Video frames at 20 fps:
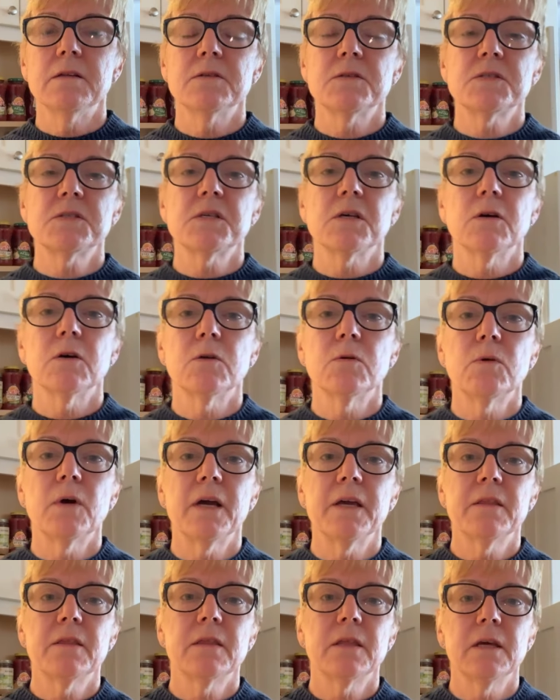So I
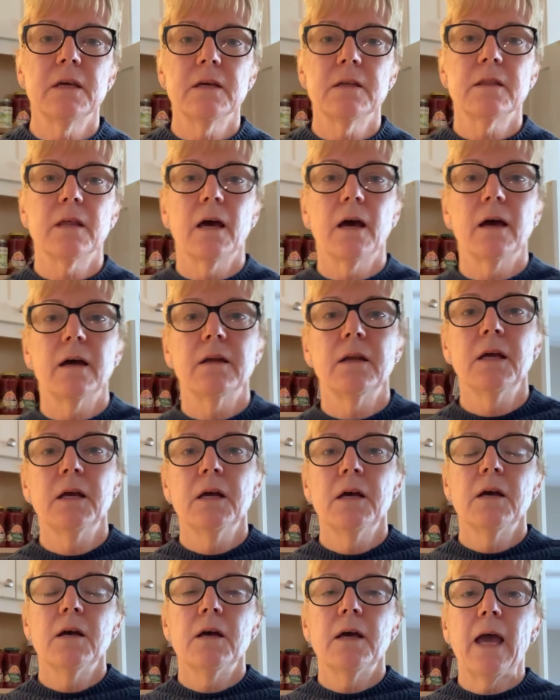think that
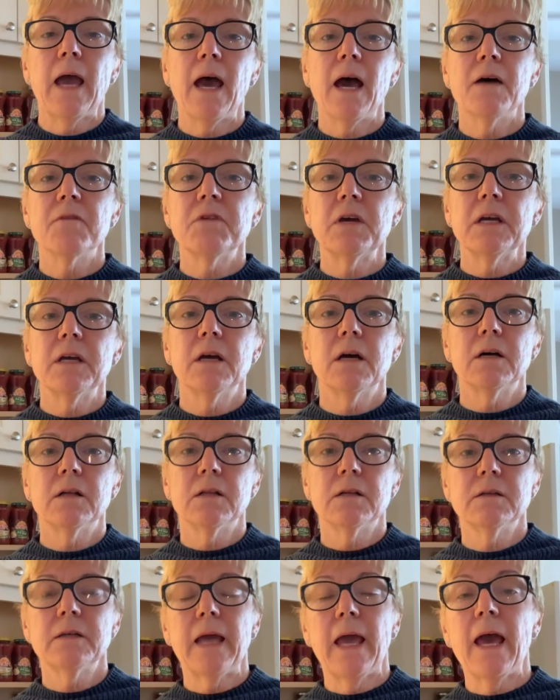
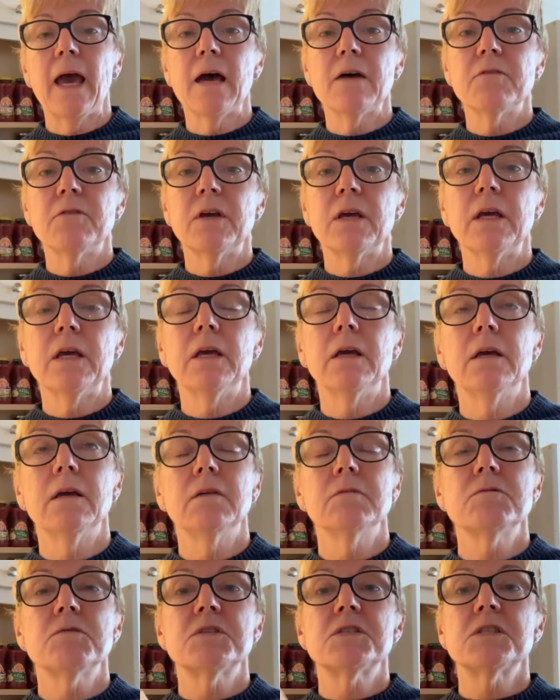
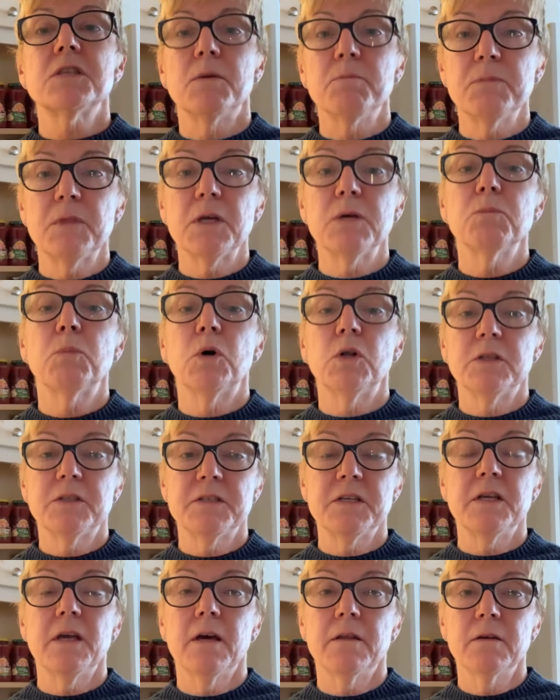having something pulled
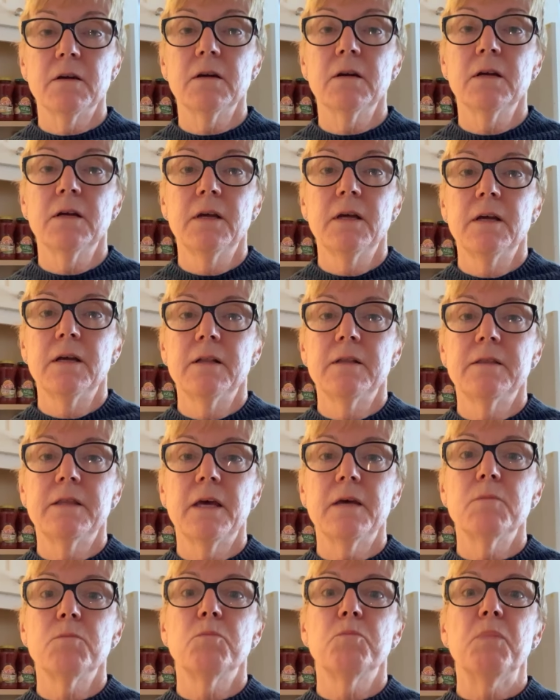together
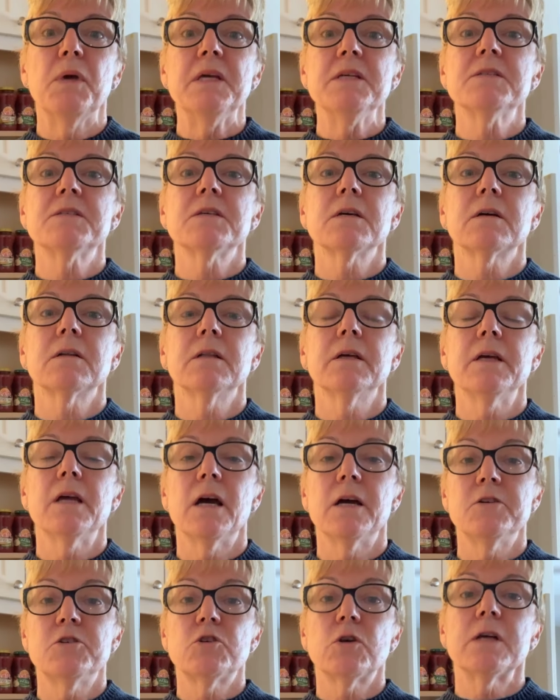that basically
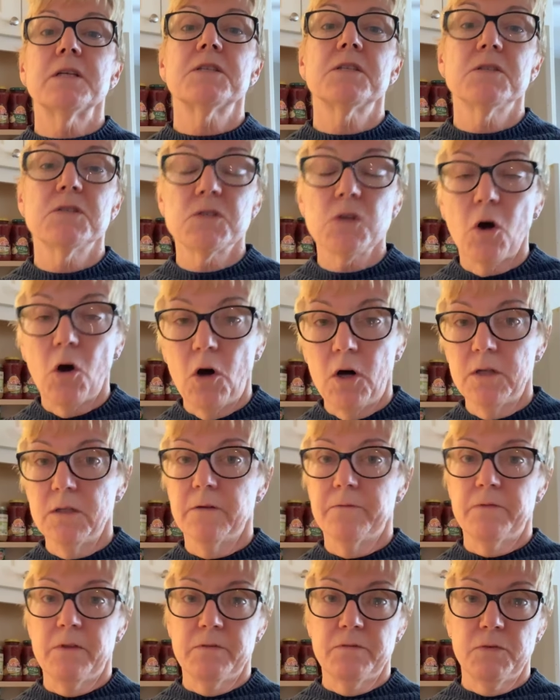addresses all
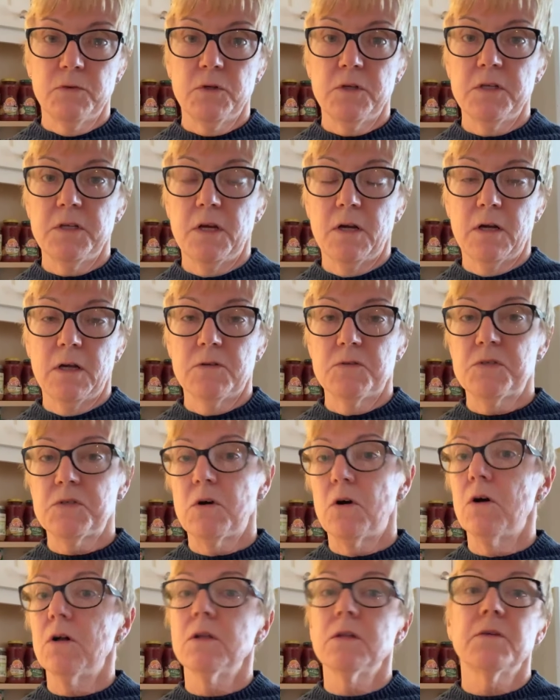of the food in your house,
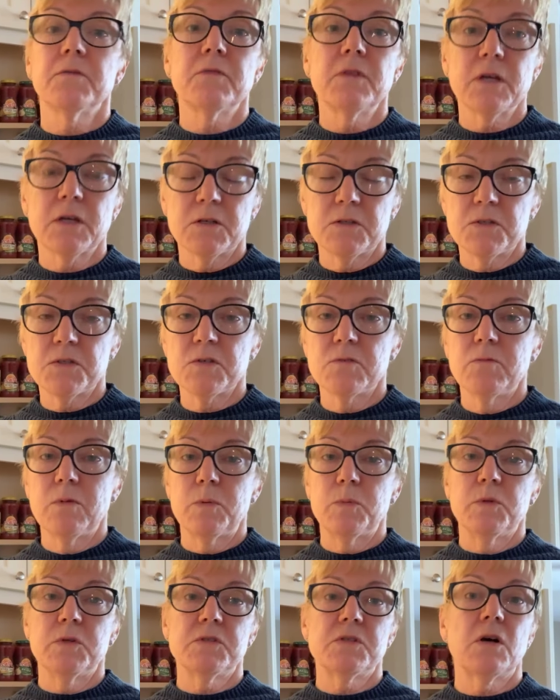all of the
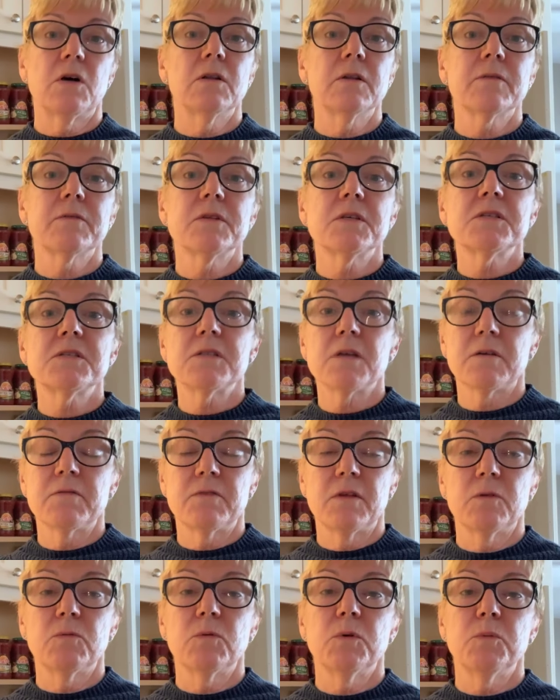consumables, all of the stuff
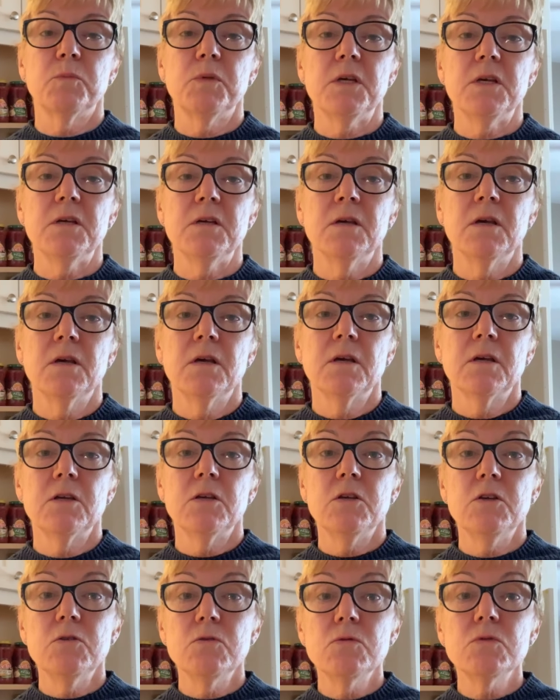that will be
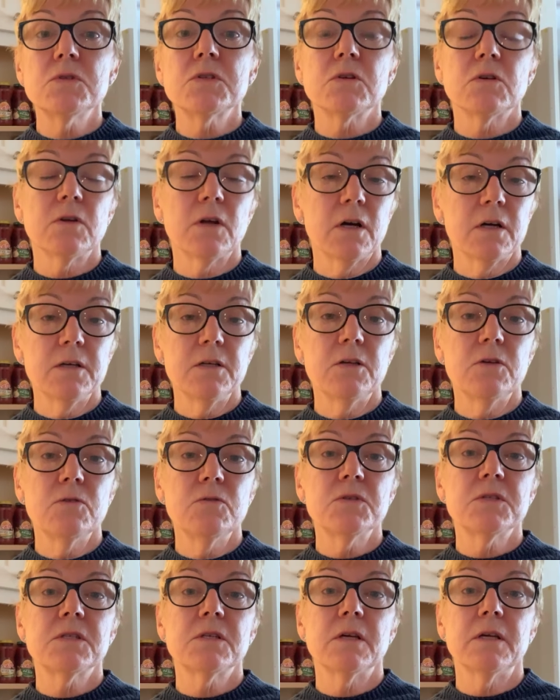used or not
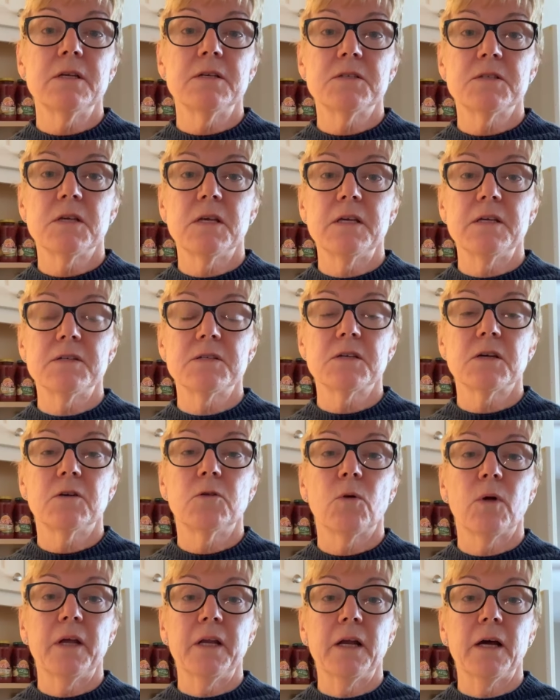used is a
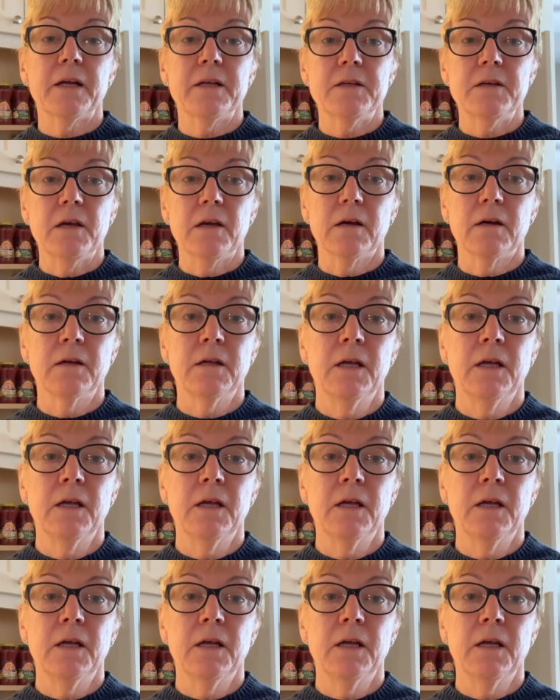great idea.